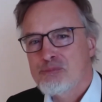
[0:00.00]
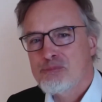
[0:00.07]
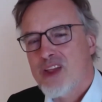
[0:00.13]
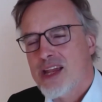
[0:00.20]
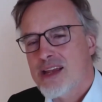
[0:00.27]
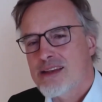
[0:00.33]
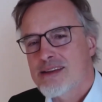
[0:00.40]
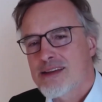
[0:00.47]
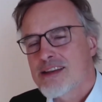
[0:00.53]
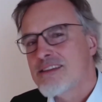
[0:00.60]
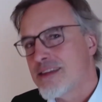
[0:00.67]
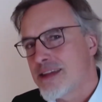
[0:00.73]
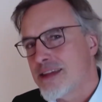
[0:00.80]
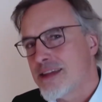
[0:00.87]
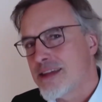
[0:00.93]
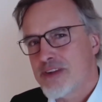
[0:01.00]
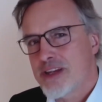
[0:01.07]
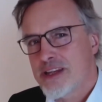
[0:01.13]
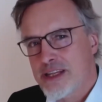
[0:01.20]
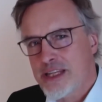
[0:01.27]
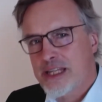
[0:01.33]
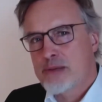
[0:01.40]
And in the
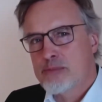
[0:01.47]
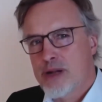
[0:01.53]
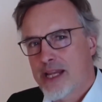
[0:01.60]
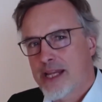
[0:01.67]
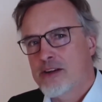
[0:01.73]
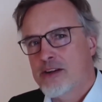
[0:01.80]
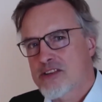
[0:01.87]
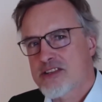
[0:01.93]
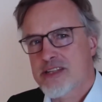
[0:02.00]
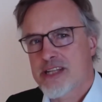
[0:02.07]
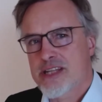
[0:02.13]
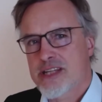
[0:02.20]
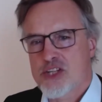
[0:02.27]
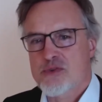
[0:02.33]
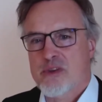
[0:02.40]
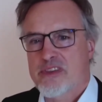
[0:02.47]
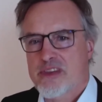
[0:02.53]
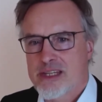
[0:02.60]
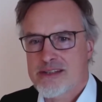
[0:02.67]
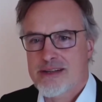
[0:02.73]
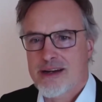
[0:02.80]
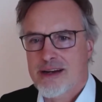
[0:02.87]
evening, he played on stage with the
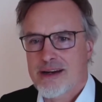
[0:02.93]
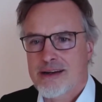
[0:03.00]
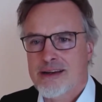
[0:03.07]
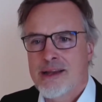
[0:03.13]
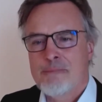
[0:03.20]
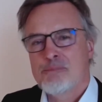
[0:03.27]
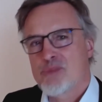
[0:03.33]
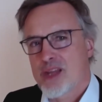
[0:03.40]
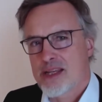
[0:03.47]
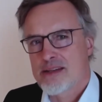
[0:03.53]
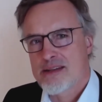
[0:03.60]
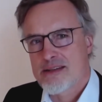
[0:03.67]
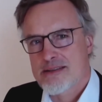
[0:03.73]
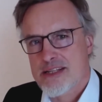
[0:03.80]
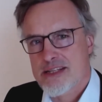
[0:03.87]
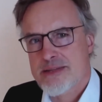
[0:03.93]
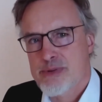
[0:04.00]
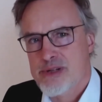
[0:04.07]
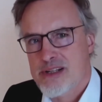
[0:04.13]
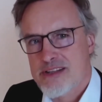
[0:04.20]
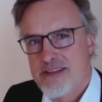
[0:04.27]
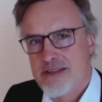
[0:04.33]
guitar, and his
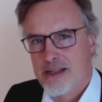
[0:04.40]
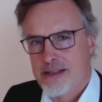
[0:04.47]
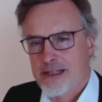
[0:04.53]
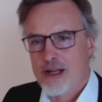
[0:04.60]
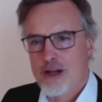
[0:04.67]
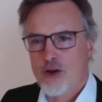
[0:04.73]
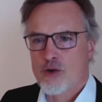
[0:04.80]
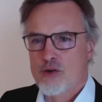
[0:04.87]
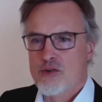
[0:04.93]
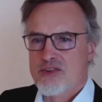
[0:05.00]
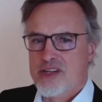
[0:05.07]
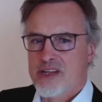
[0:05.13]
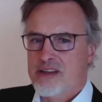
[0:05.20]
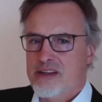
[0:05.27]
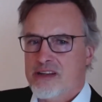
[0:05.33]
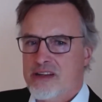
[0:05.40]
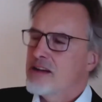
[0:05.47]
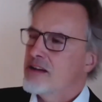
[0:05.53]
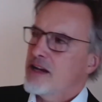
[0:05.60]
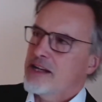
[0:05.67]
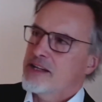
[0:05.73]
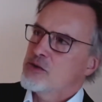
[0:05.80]
disciples got close and
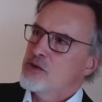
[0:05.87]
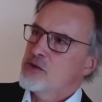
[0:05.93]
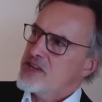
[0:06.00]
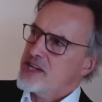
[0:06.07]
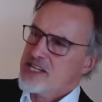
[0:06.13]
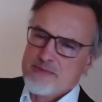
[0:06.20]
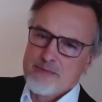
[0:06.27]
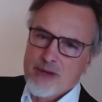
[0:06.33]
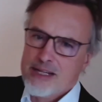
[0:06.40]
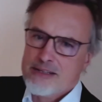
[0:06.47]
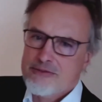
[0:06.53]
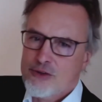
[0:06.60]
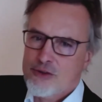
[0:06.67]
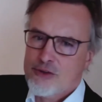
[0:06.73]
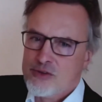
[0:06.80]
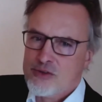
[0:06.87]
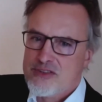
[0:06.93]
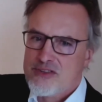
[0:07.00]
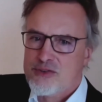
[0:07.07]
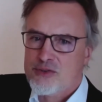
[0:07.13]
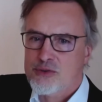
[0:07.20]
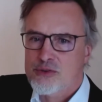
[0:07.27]
used their
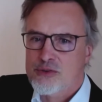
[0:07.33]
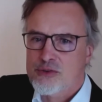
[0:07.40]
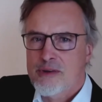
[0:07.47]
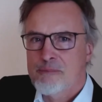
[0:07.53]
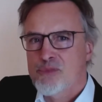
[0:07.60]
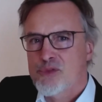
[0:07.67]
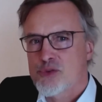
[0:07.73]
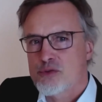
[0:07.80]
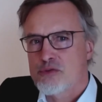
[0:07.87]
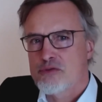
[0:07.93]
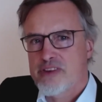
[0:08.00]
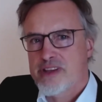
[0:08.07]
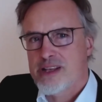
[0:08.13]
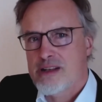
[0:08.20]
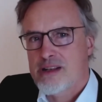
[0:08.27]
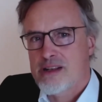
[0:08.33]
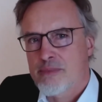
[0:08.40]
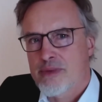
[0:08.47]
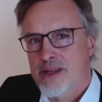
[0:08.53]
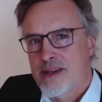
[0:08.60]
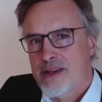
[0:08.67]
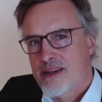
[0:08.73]
smartphones to
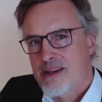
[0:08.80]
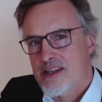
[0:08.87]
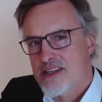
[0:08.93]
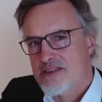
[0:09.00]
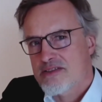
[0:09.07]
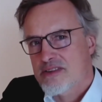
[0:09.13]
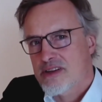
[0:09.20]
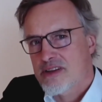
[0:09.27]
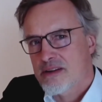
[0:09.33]
film his